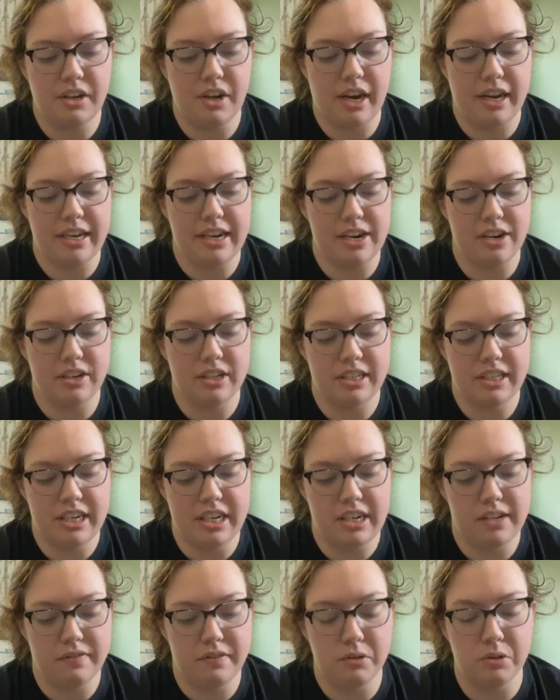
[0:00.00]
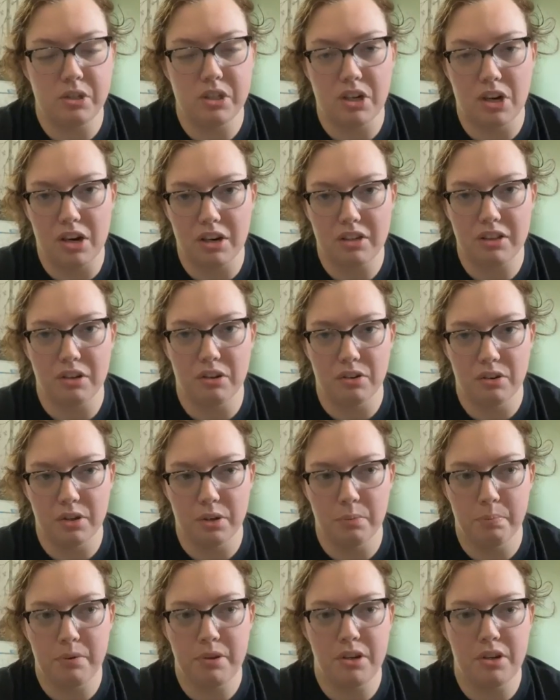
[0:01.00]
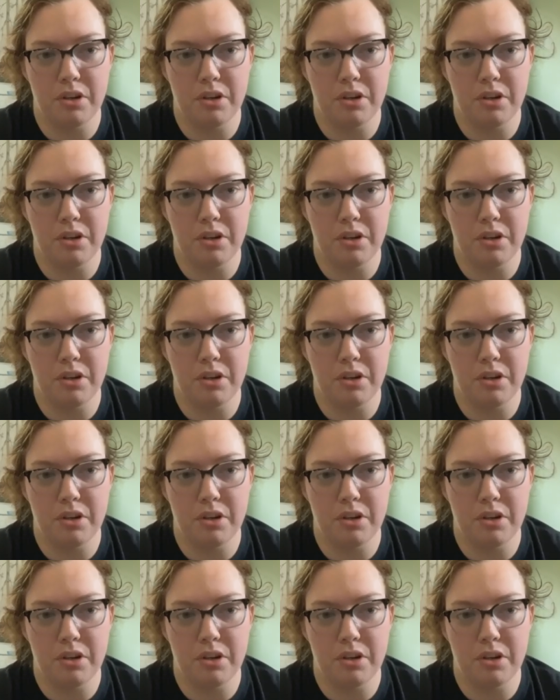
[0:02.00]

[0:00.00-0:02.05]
I guarantee if you stalk the group,